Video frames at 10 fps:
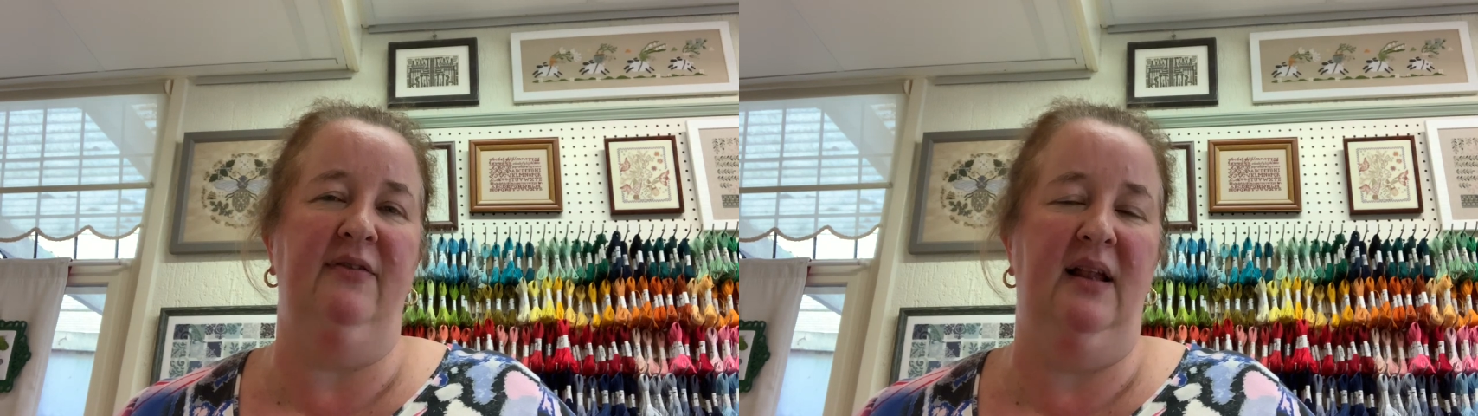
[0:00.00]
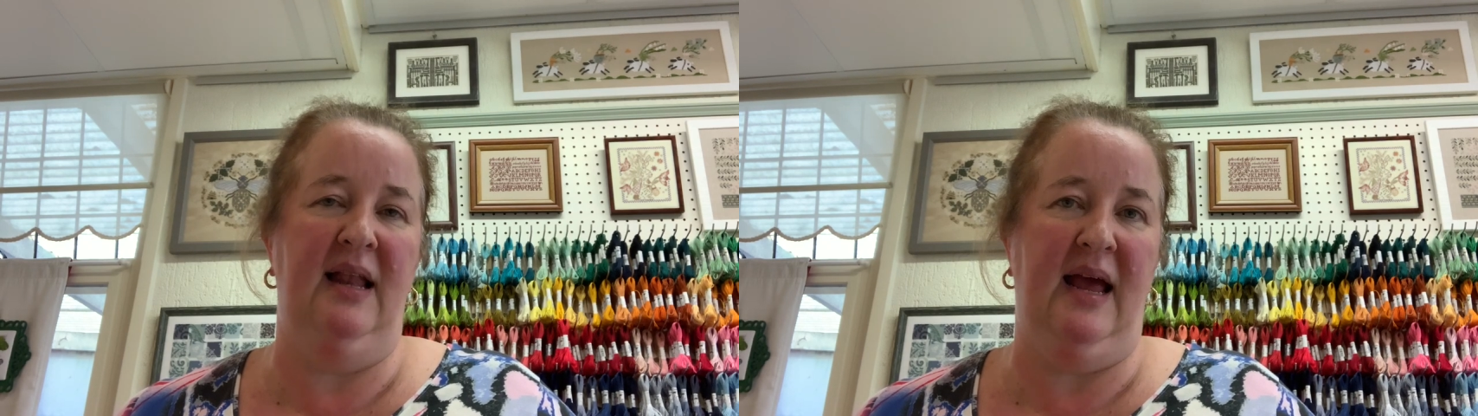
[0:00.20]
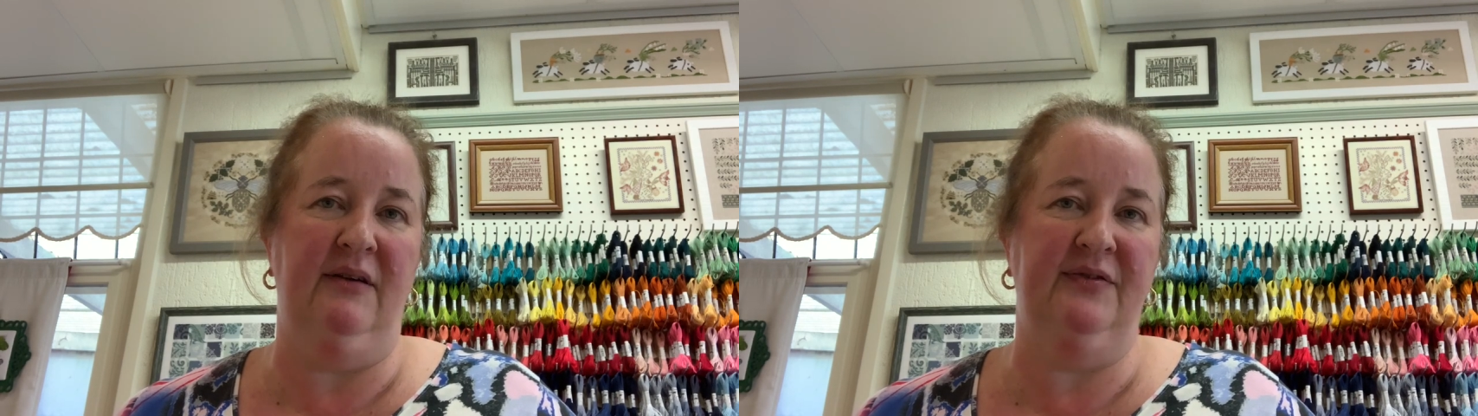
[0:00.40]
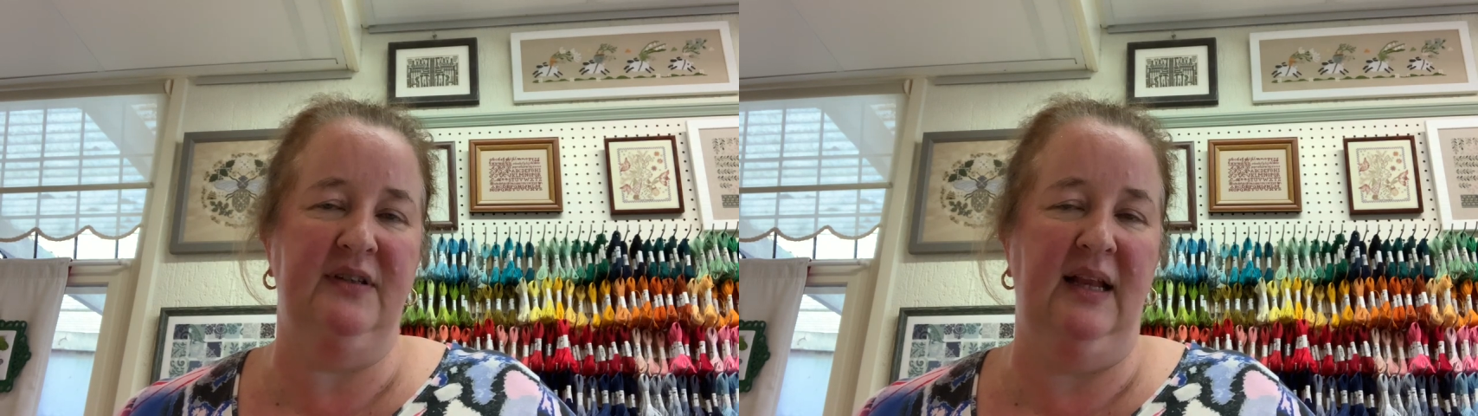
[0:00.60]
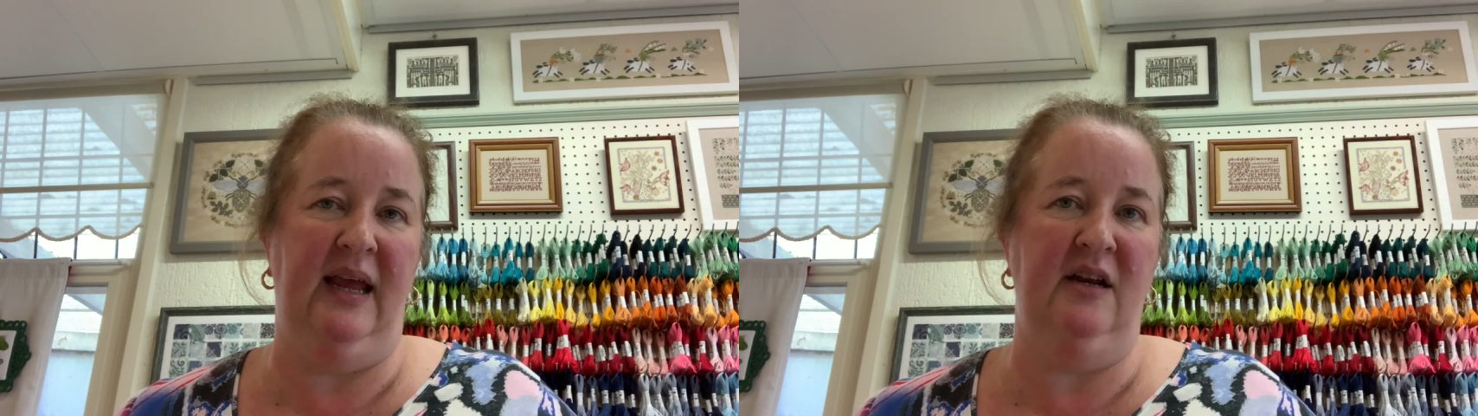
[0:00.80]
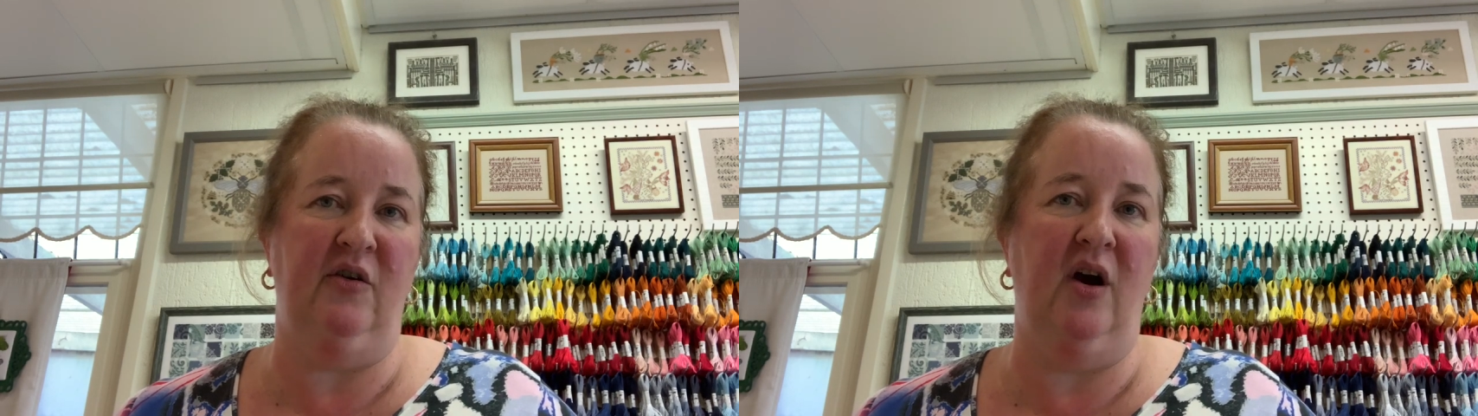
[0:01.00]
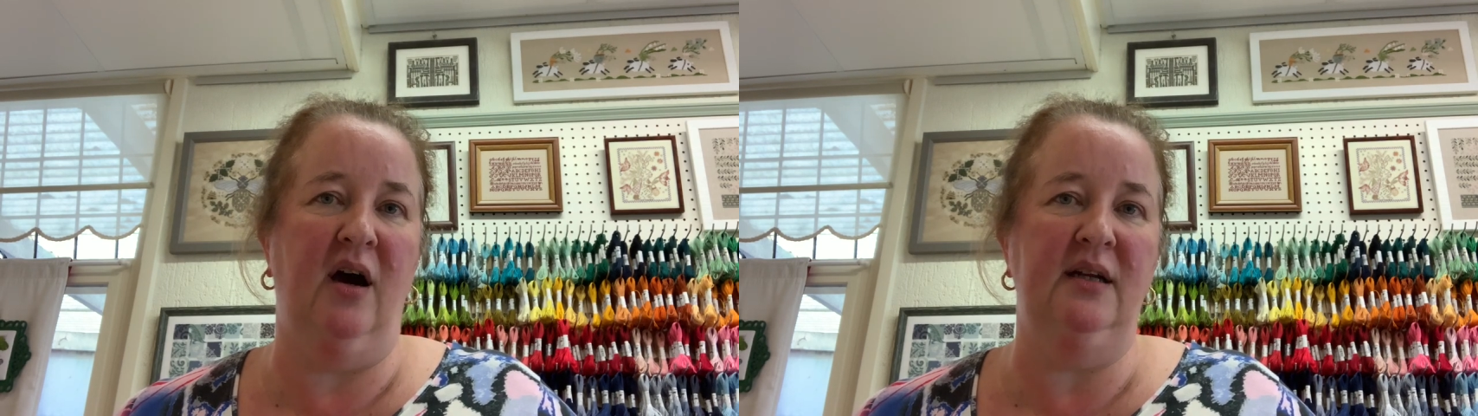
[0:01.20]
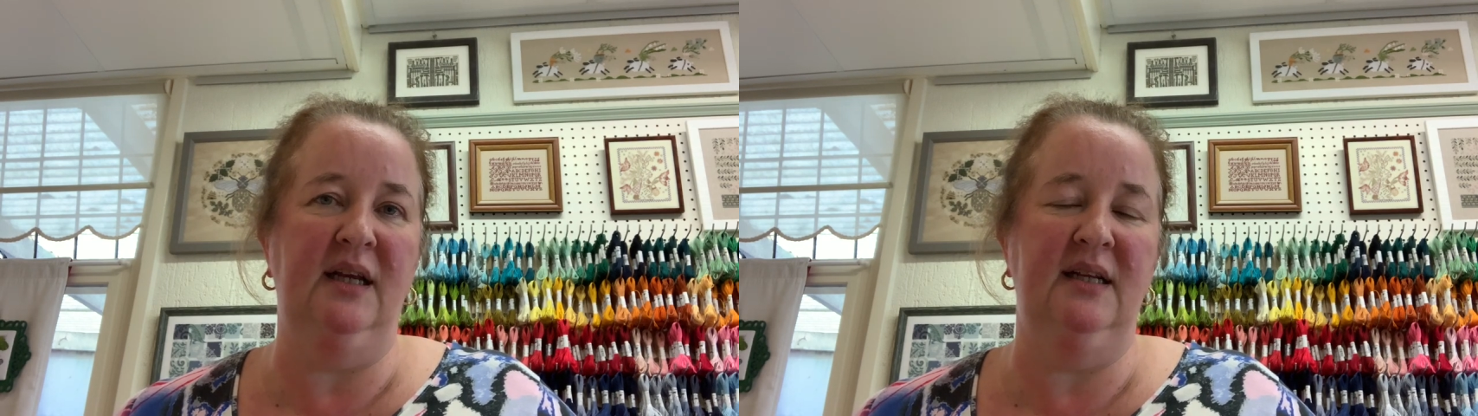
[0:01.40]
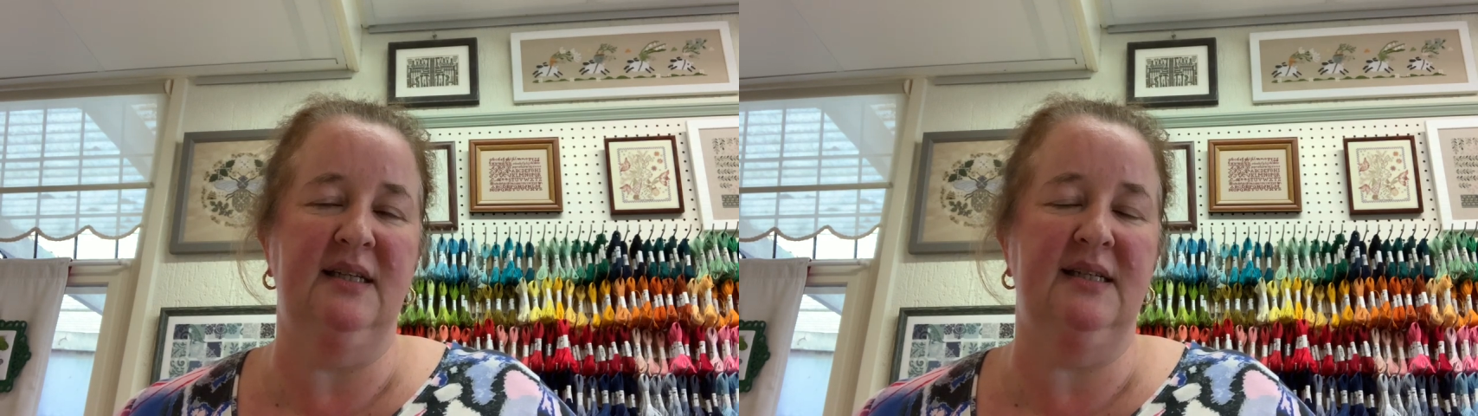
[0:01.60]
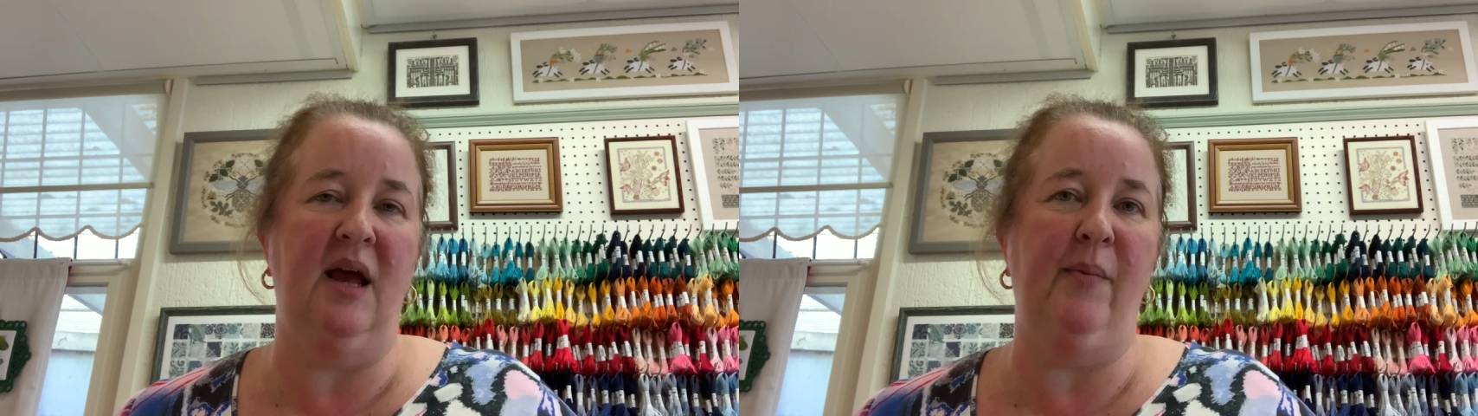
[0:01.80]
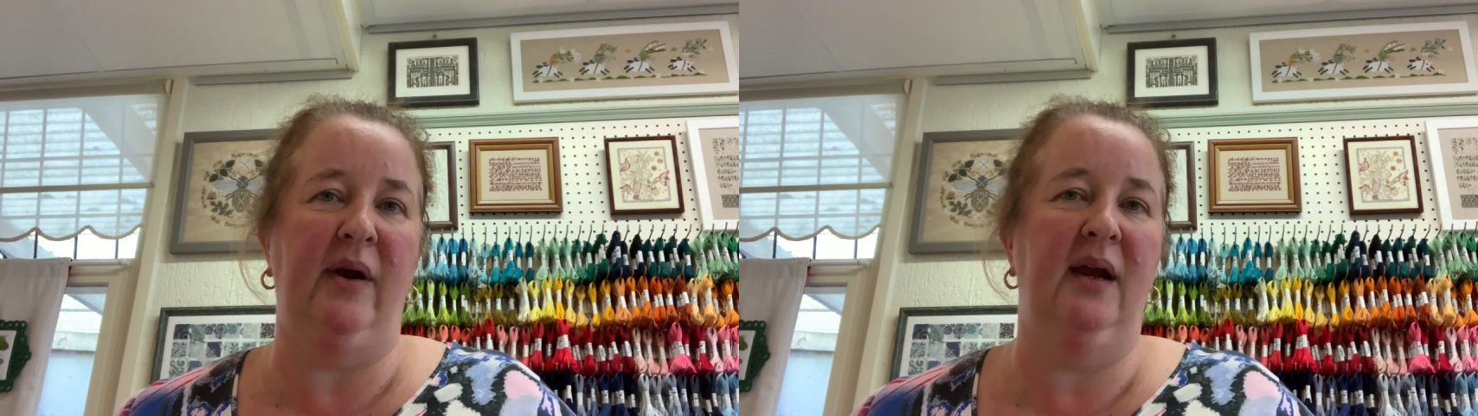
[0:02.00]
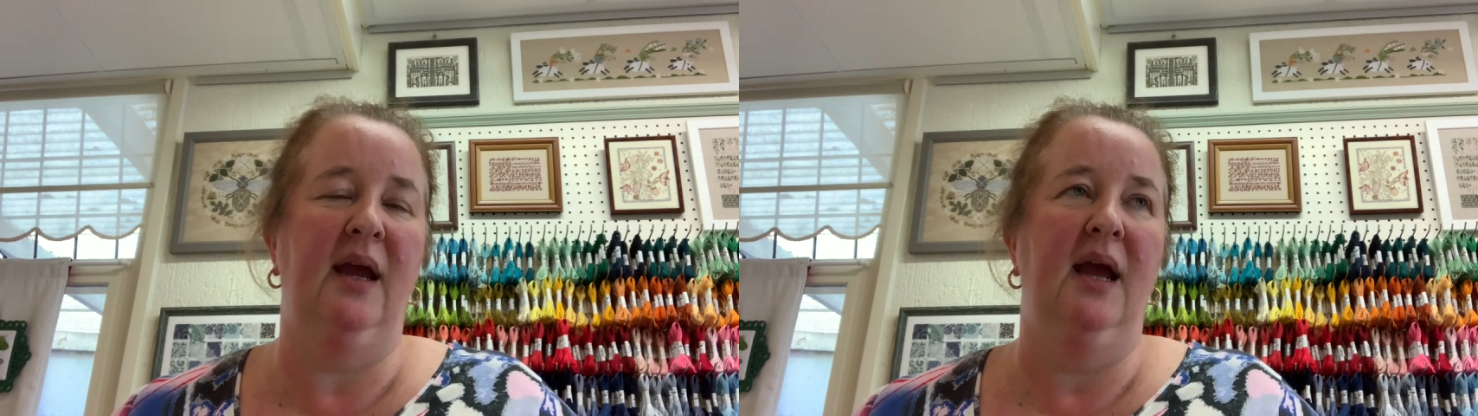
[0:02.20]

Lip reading: left later on in the summer,